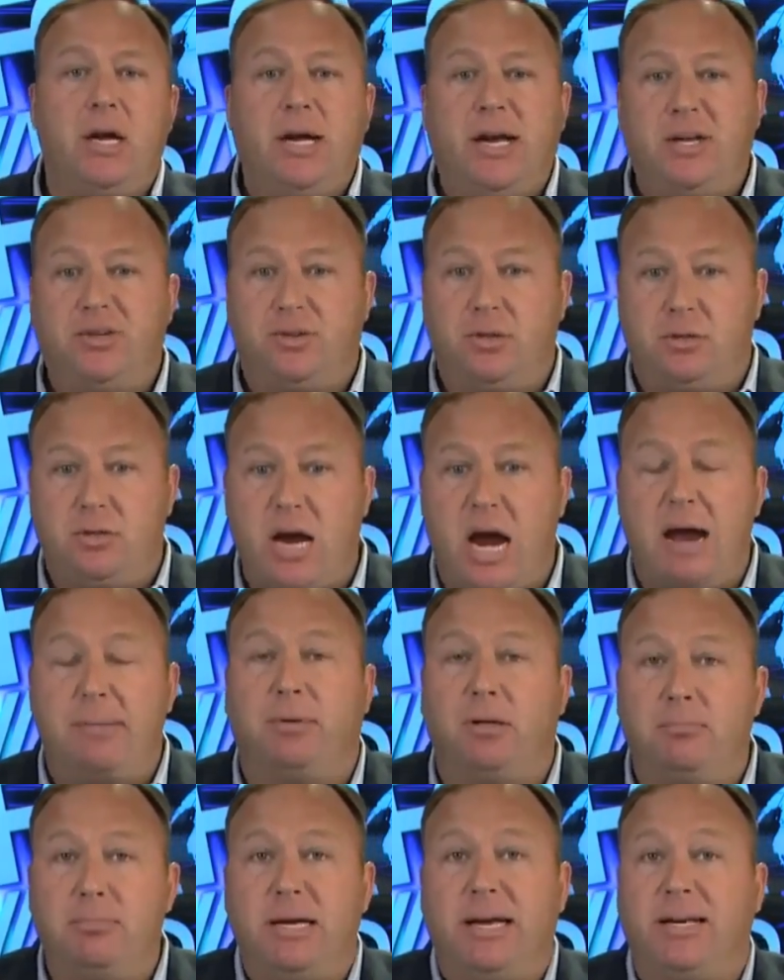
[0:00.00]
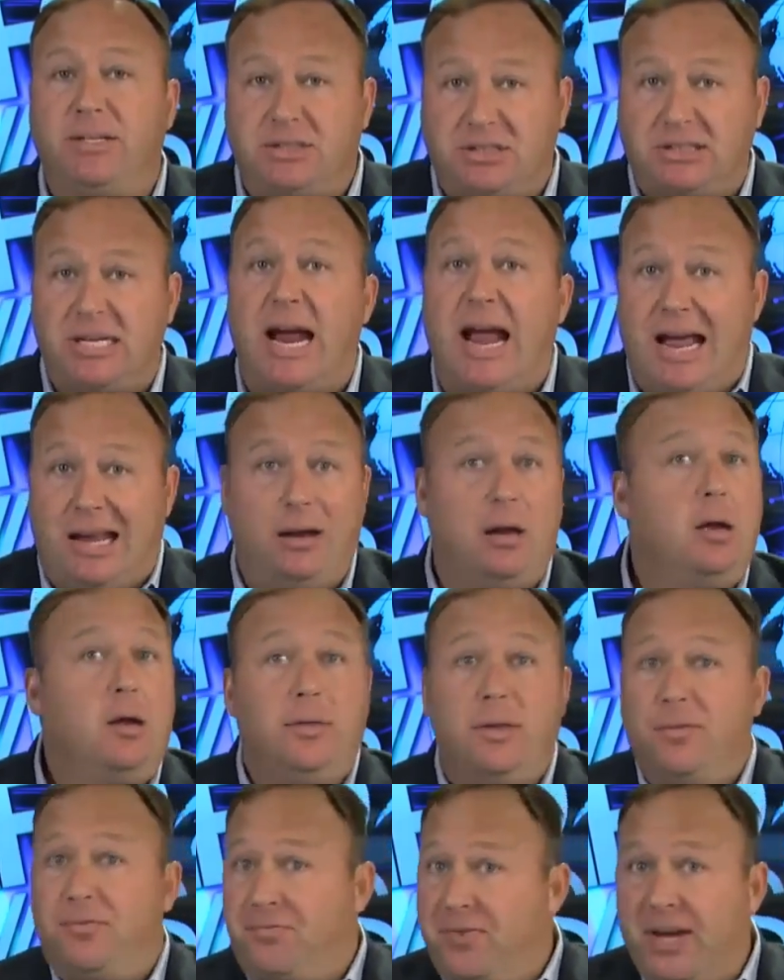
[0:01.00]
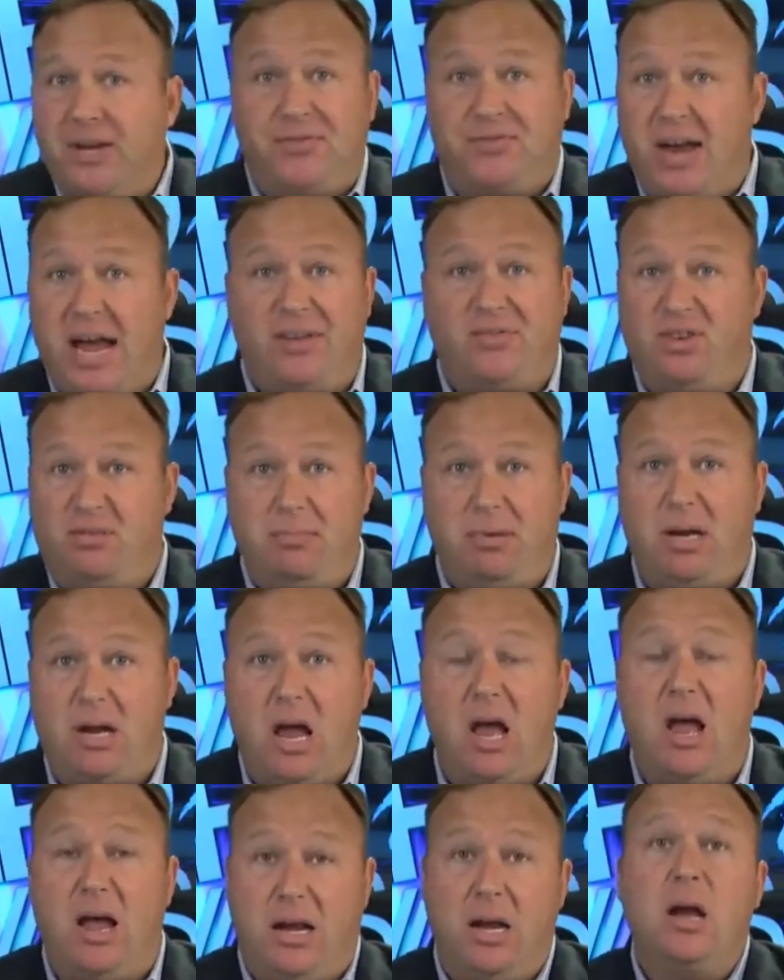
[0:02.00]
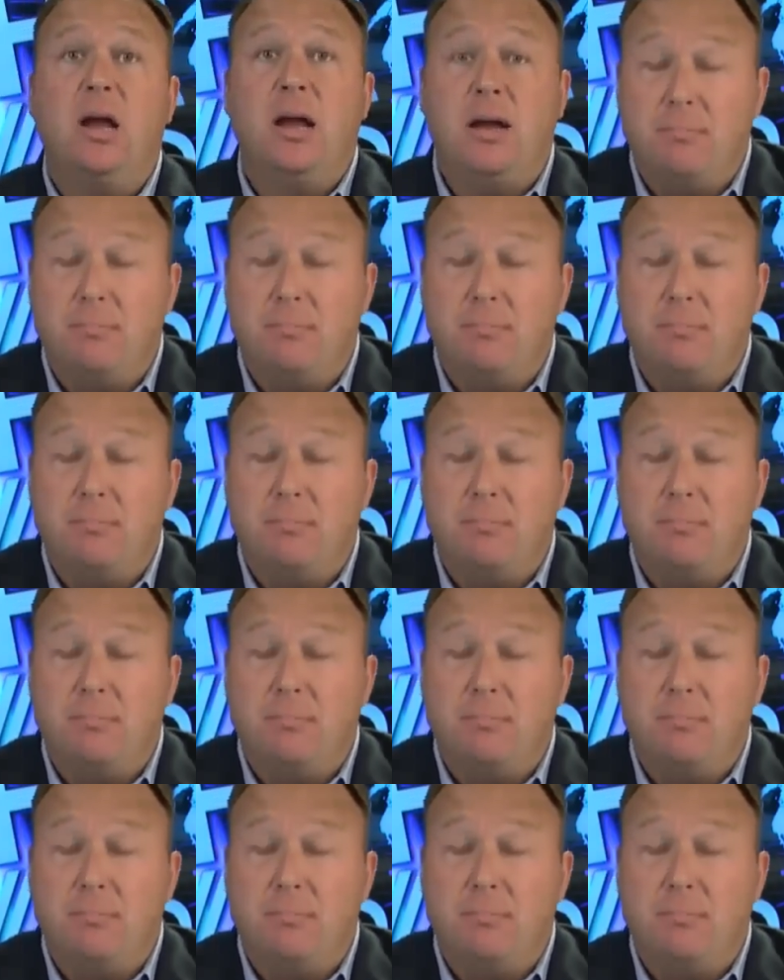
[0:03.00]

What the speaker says: is the table being set. The feast hasn't begun.